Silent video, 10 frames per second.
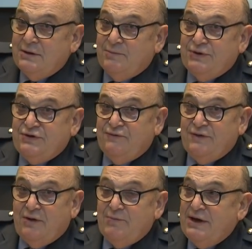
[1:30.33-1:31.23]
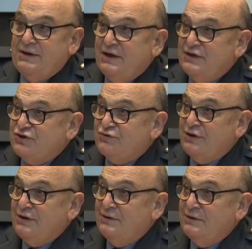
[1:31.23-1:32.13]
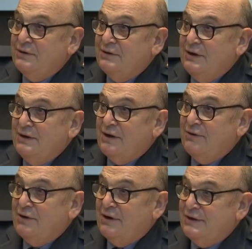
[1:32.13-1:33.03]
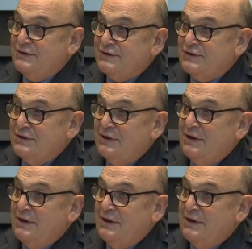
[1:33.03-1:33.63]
but you've now made history in our alliance